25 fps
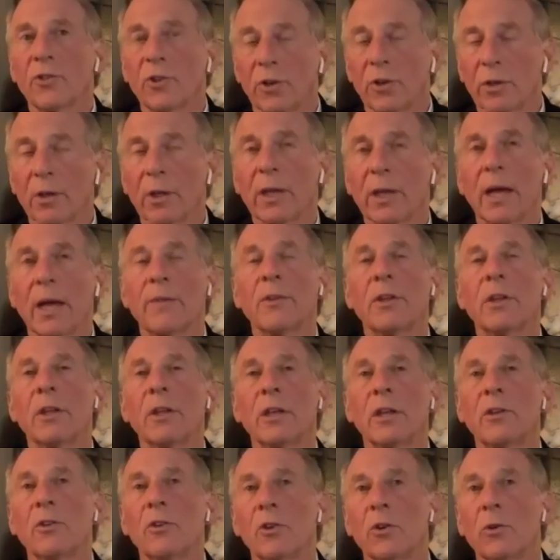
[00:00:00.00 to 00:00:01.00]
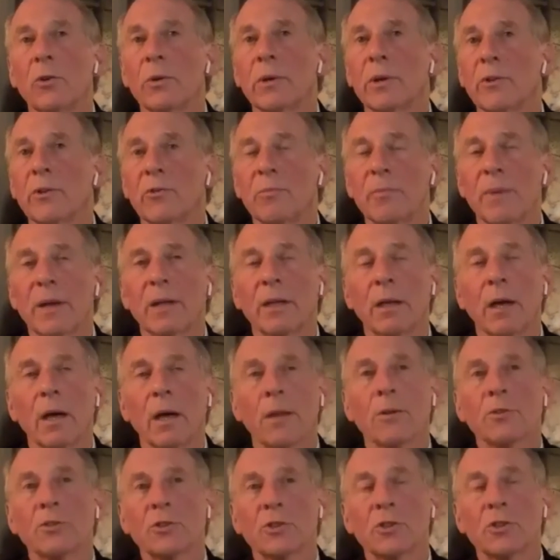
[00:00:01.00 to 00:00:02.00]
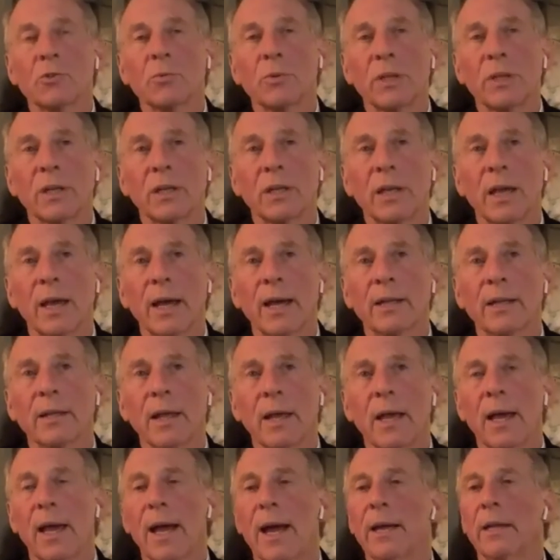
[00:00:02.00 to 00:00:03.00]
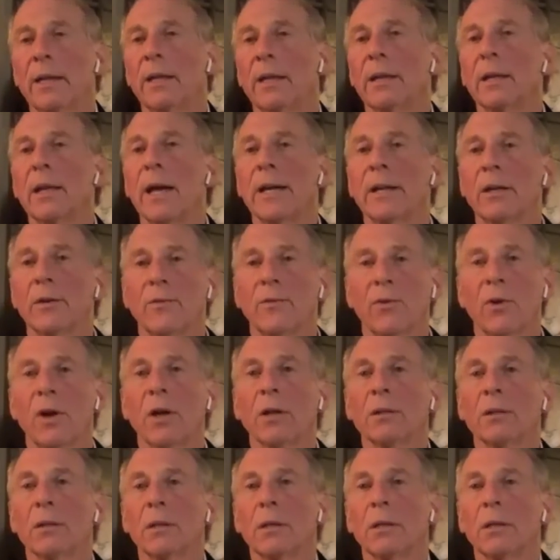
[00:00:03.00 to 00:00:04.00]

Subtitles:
certainly, and the EU, and as many others as we could get, had a united front.